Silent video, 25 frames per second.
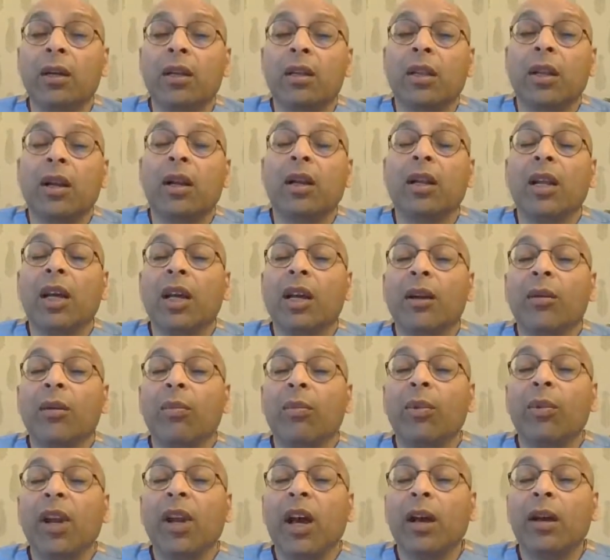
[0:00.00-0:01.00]
There are
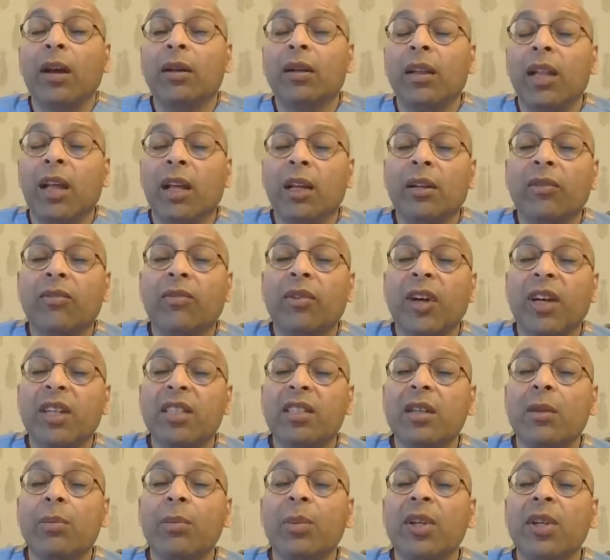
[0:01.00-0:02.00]
a lot of
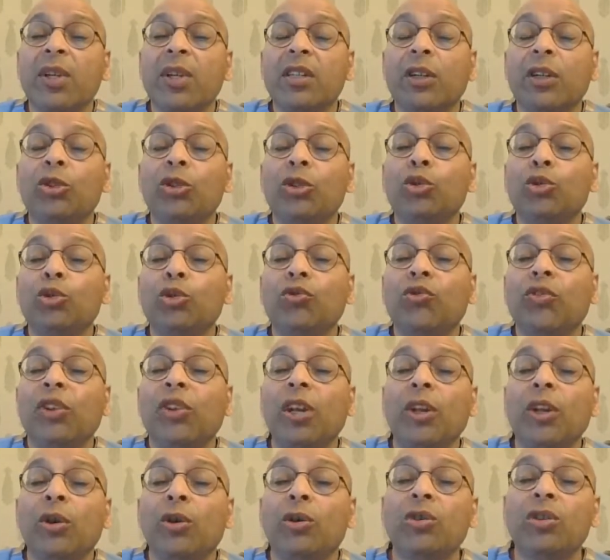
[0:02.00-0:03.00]
recipes and YouTube
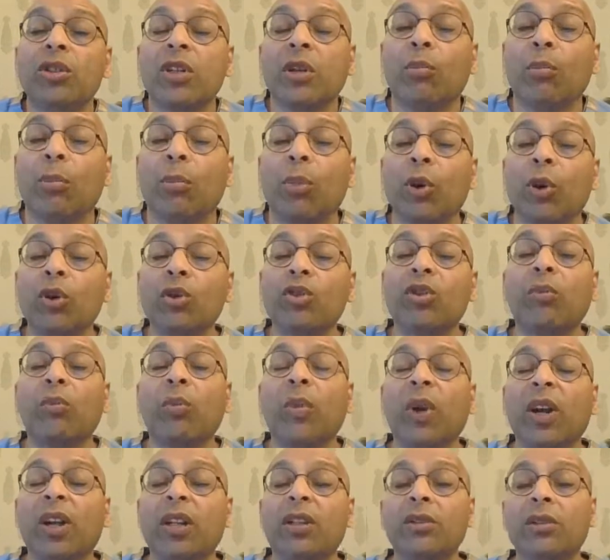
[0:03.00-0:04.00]
videos and books on
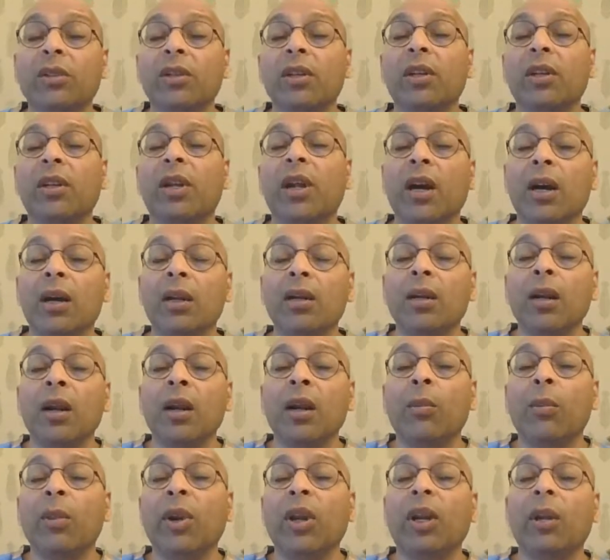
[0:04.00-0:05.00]
Mediterranean diet,
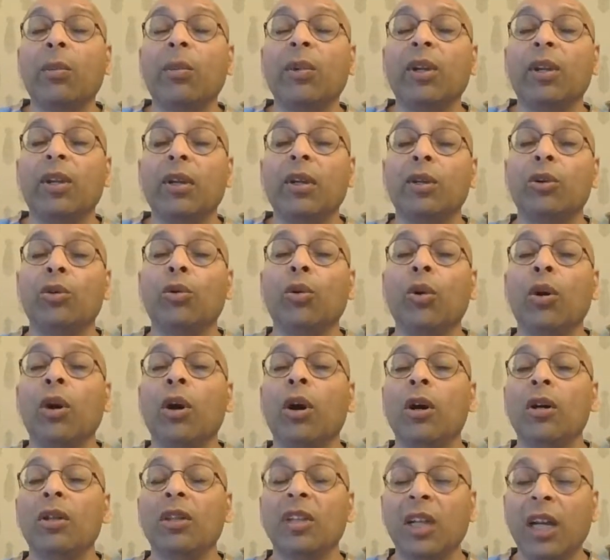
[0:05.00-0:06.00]
but let me tell you,
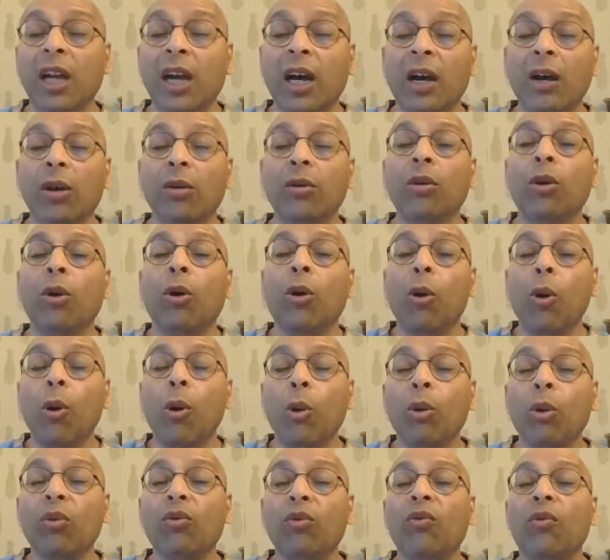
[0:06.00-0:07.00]
now
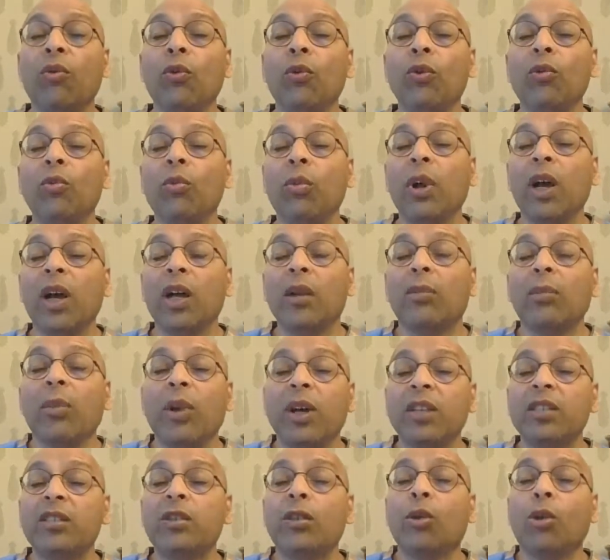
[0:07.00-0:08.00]
whole food,
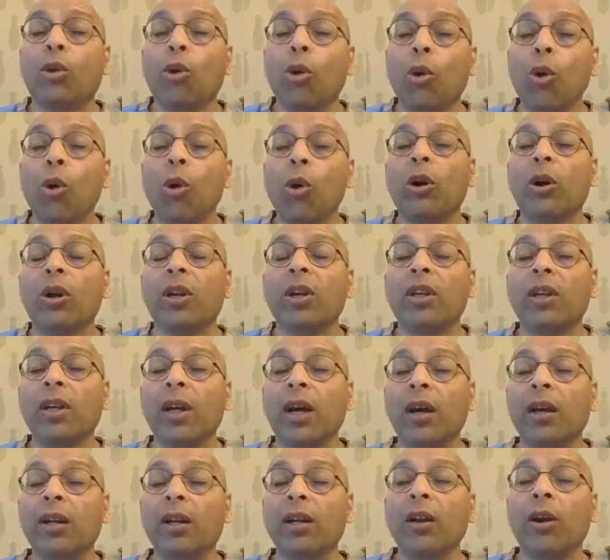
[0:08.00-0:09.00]
plant-based, no oil
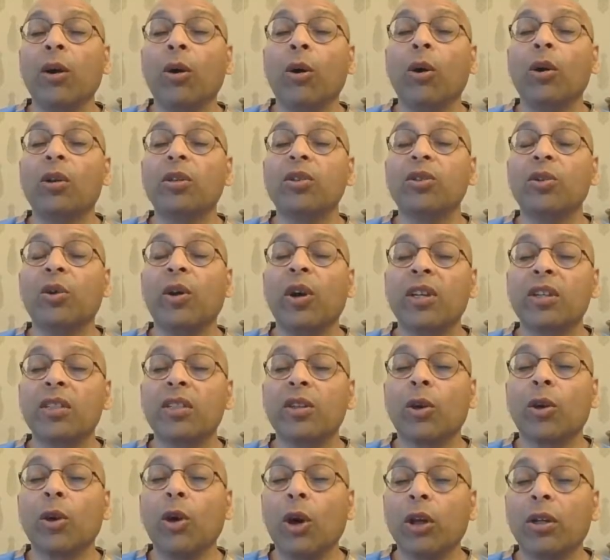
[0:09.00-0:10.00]
diet also has
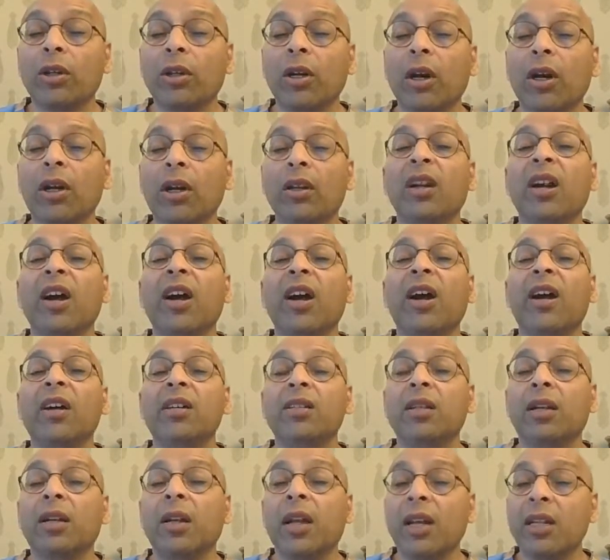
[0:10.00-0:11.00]
caught on,
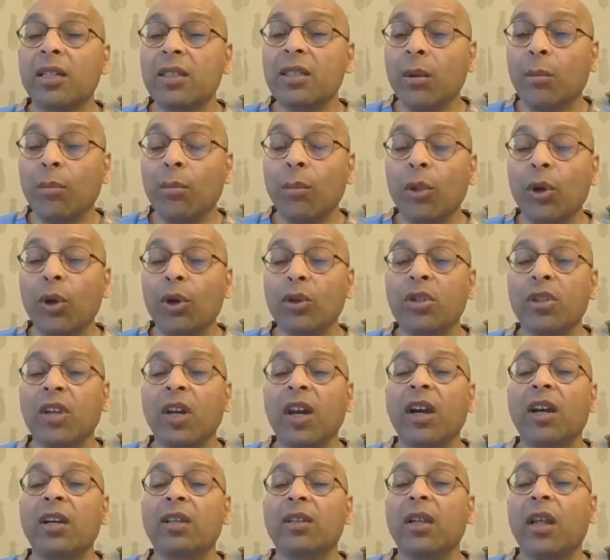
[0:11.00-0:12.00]
has a lots of books,
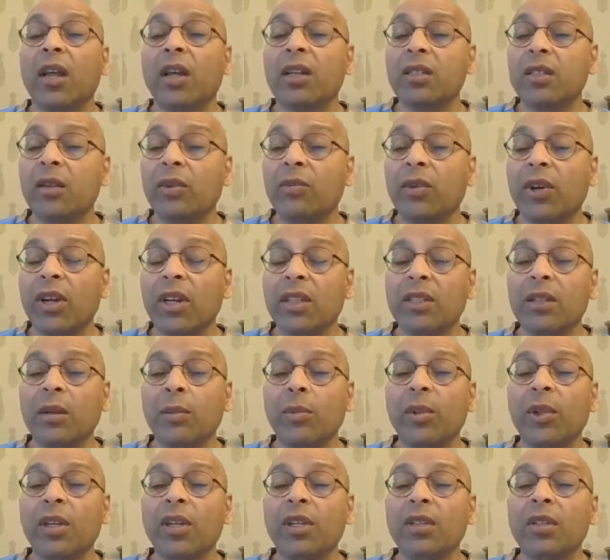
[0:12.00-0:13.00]
has lots of
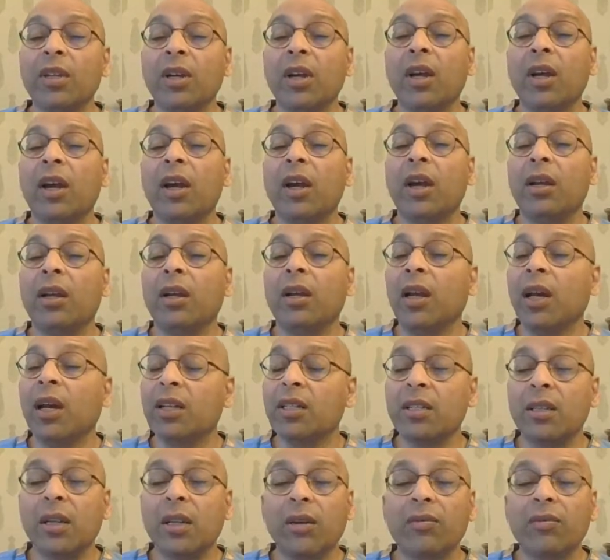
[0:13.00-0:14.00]
recipes, and
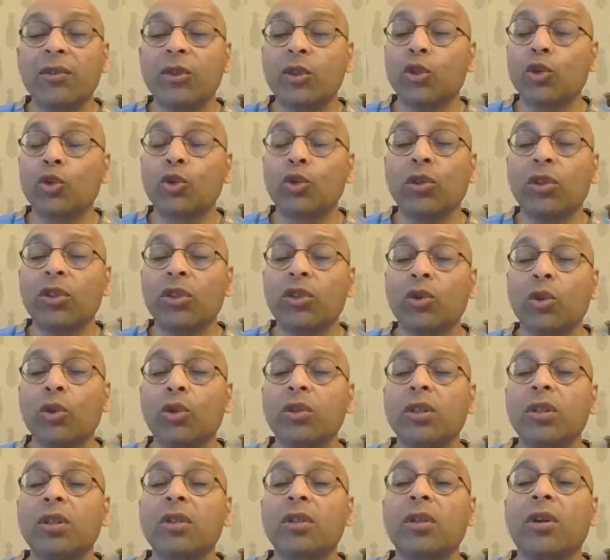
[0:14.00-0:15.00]
lots of
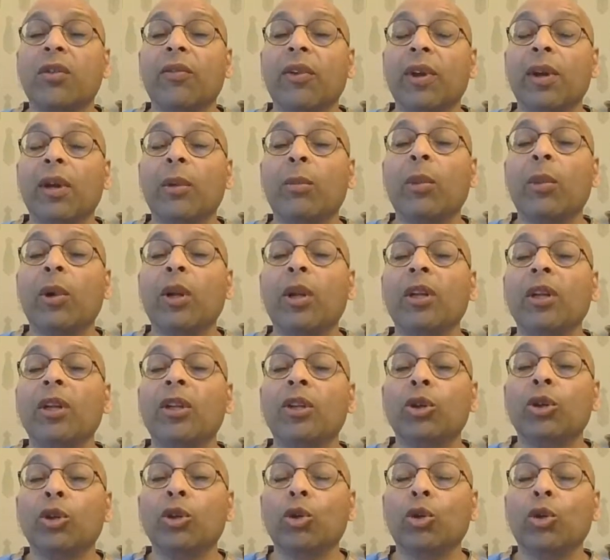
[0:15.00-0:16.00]
resources available
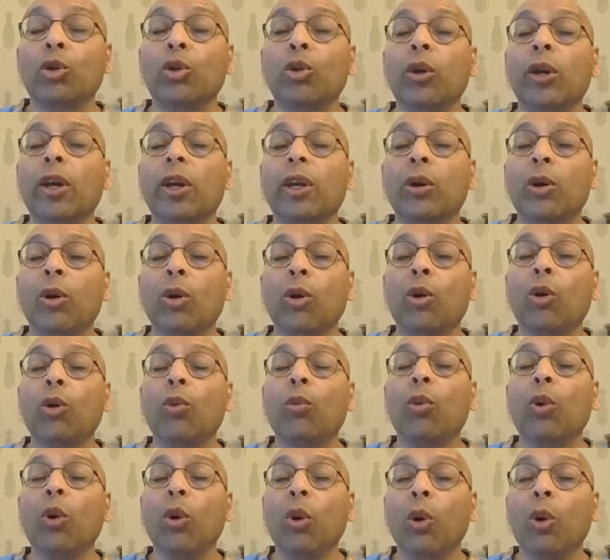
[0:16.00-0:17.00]
to cook at
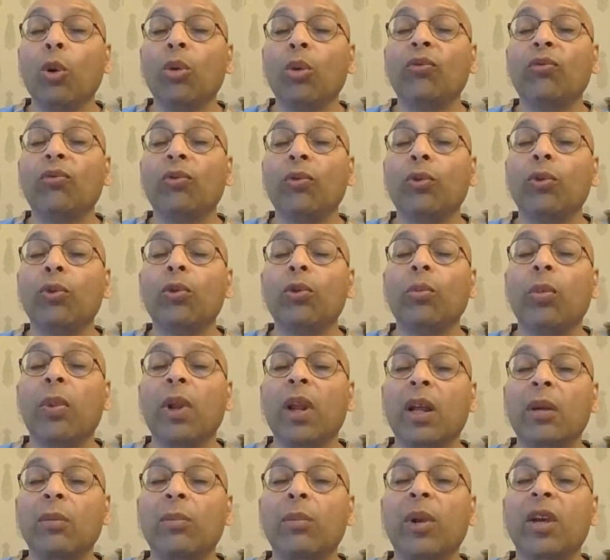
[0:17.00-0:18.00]
home, whole food,
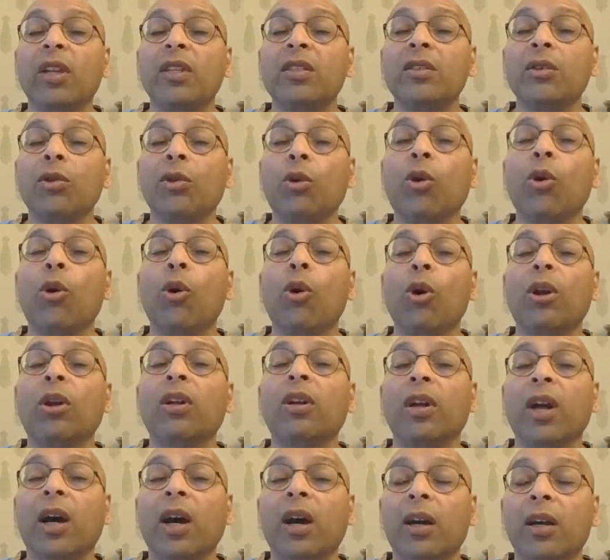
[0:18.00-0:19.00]
plant-based, no oil
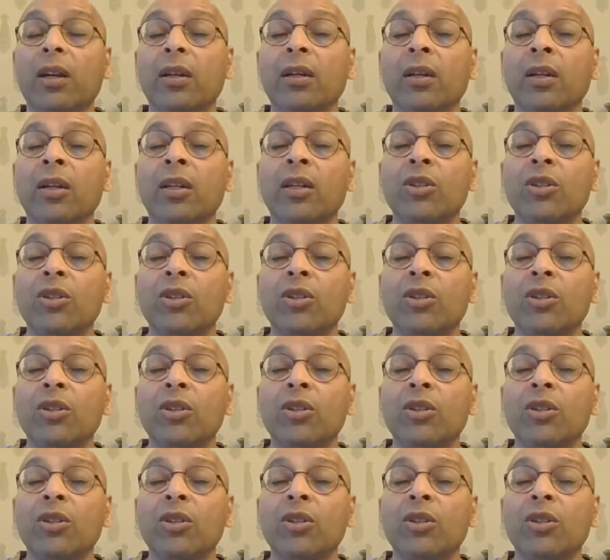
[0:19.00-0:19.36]
diet.